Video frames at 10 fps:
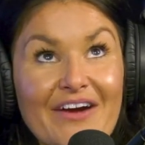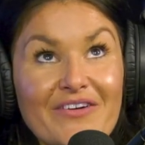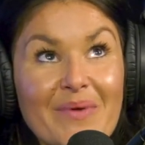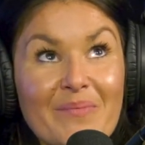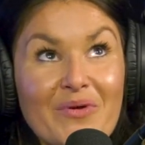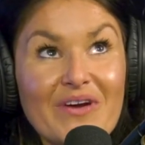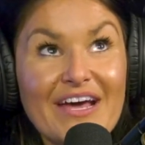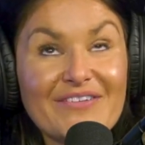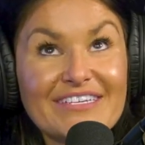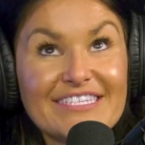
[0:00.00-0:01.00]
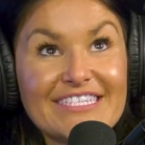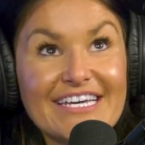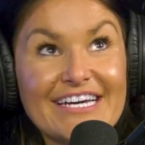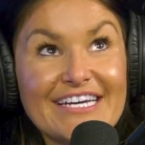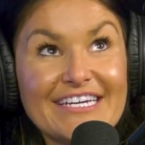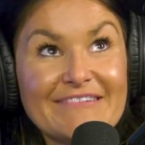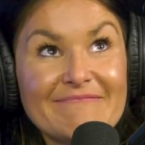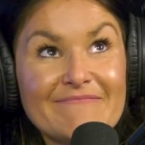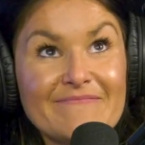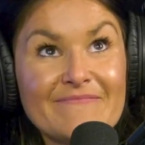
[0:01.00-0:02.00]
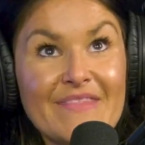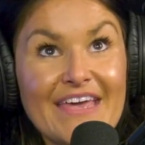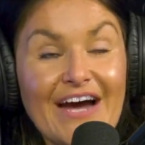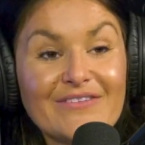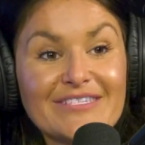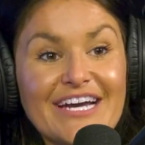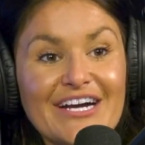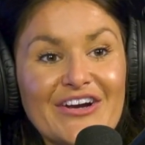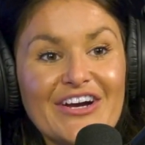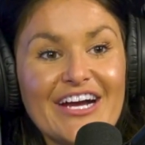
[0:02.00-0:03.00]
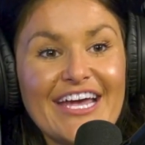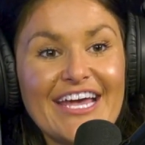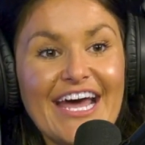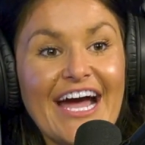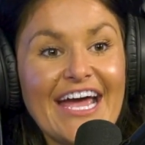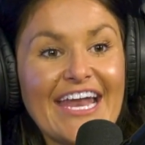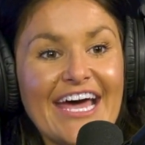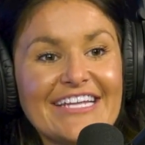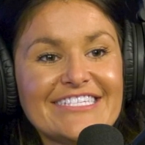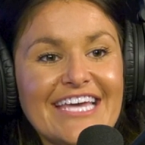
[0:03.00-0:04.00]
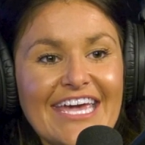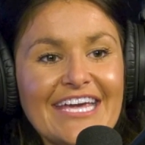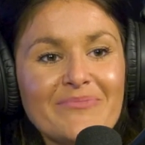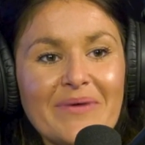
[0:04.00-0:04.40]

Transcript: I remember when I was younger and I had Tank,